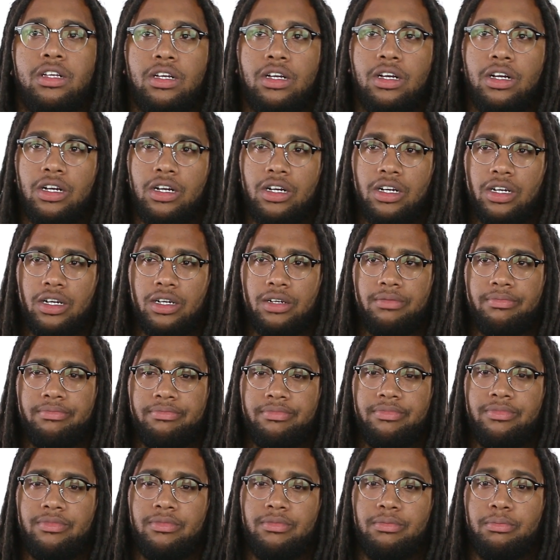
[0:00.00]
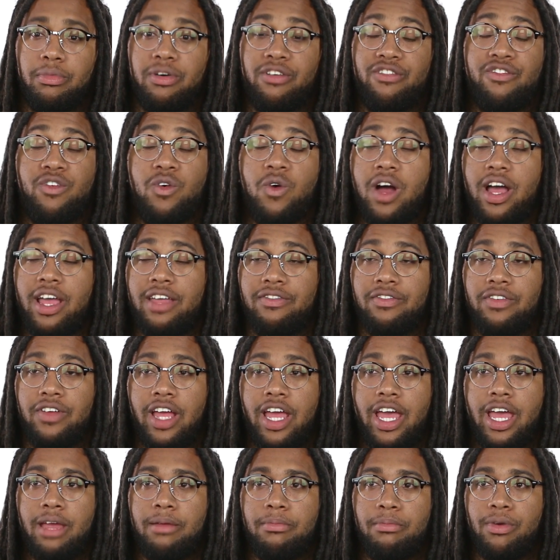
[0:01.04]
Um, before I even
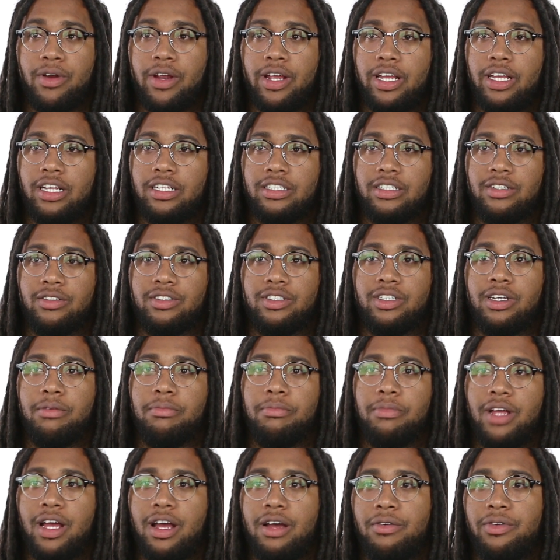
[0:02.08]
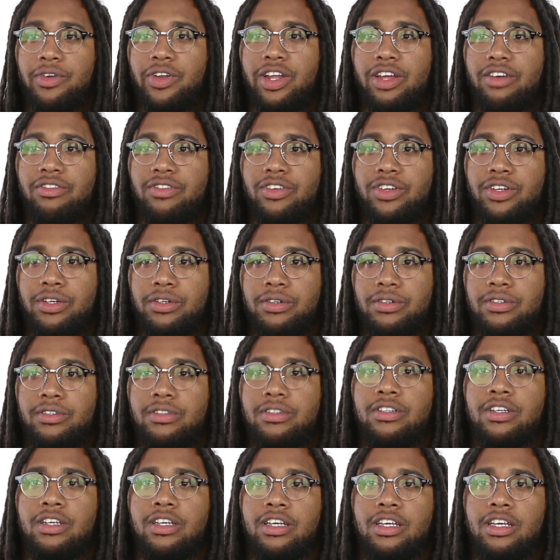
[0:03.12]
had braids, or something I would never
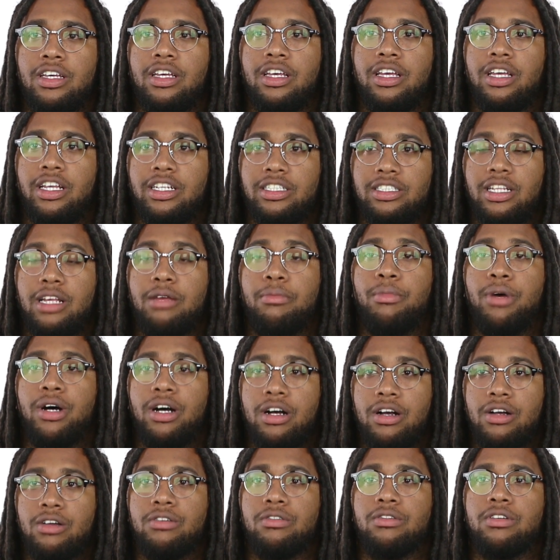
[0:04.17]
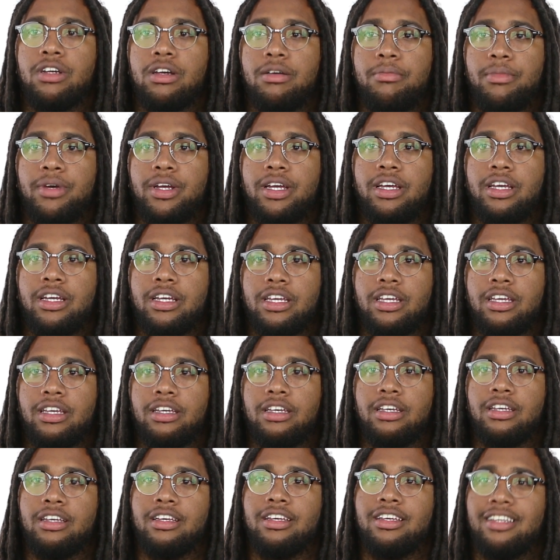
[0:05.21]
do is let my uncle cut my hair
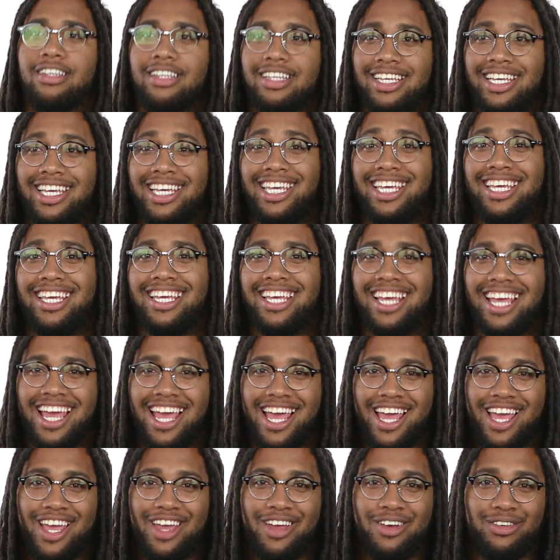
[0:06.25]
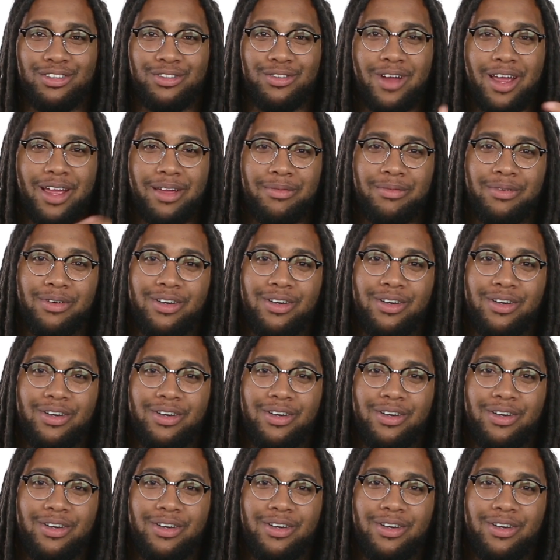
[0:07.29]
again he it was right.